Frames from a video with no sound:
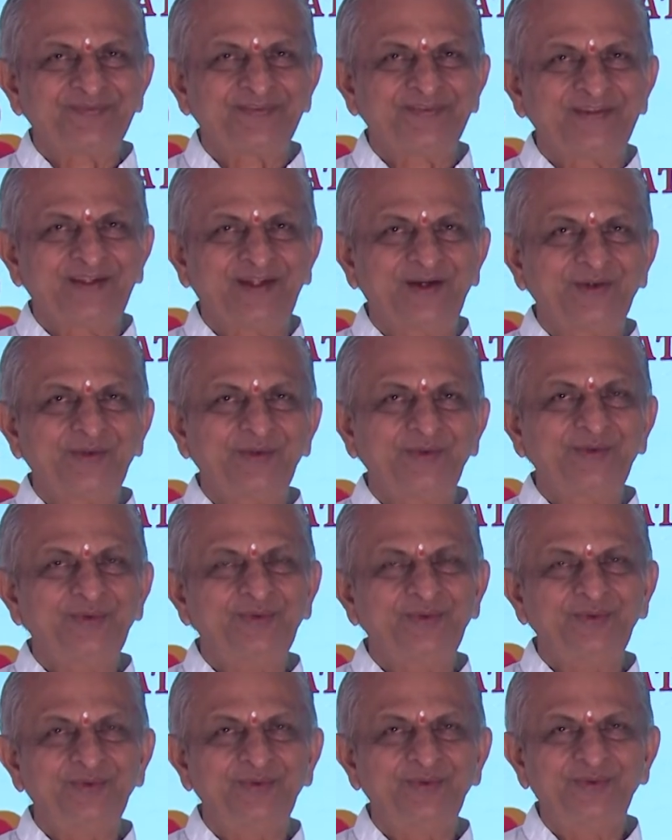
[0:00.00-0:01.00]

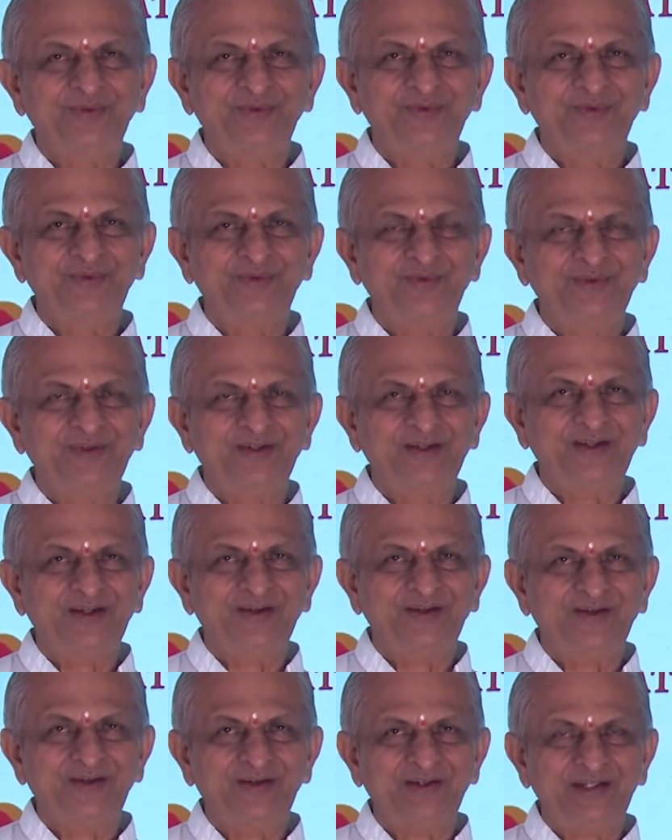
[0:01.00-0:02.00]
Now,
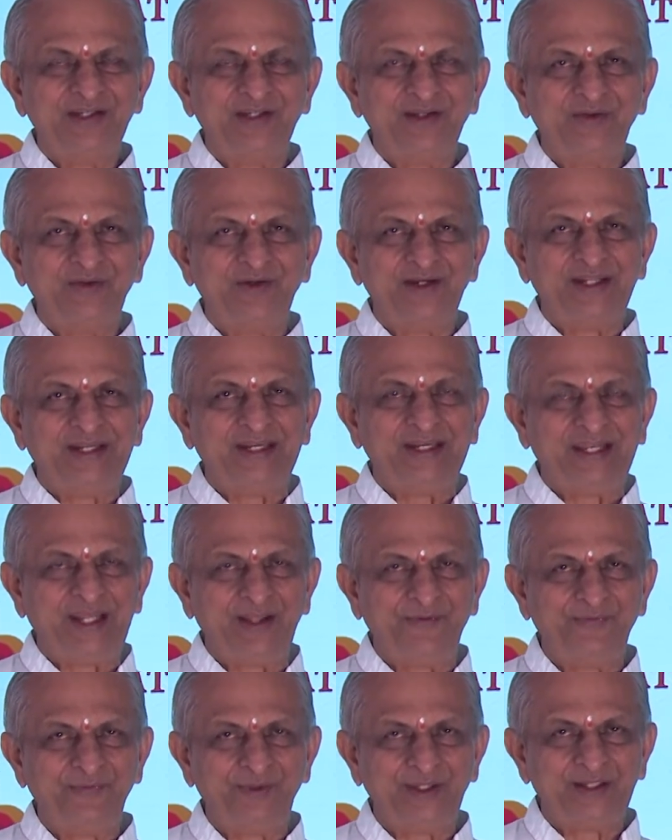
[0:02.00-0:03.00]
in our daily
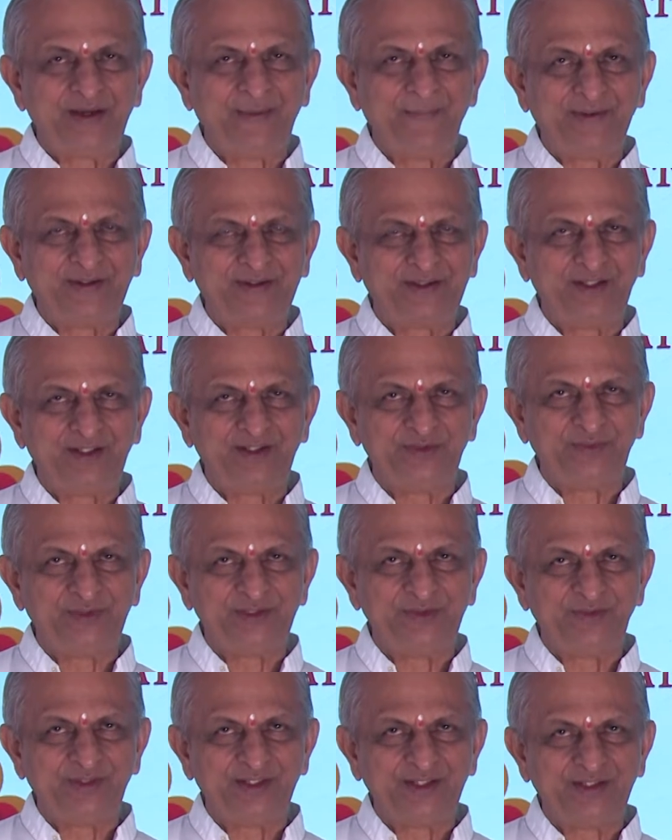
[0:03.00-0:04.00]
life, we come across
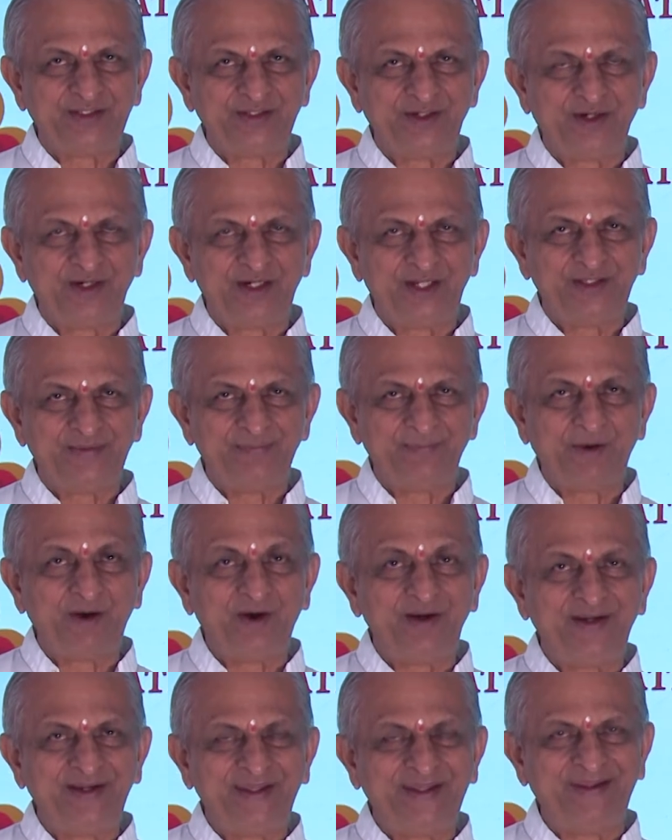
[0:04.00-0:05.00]
with what is called as
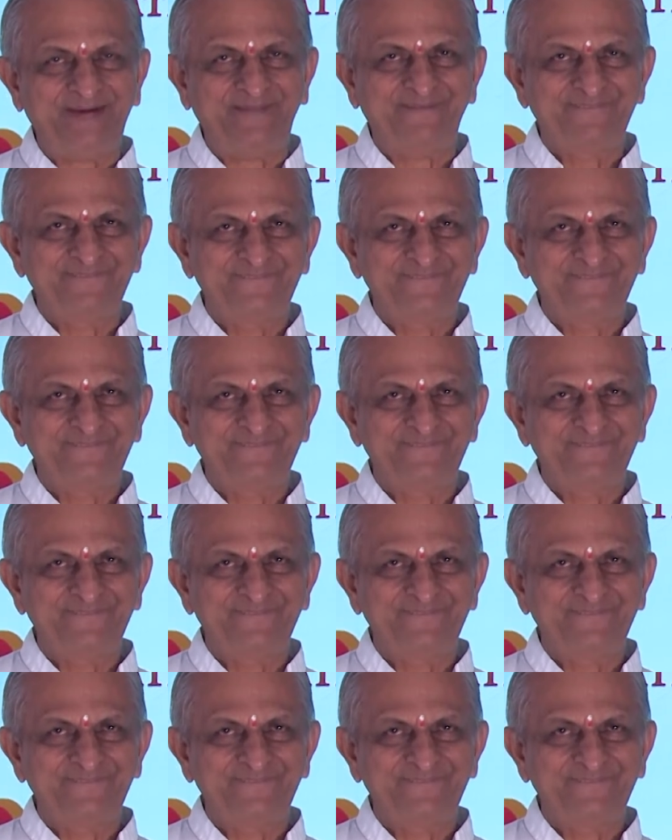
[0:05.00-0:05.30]
bonding.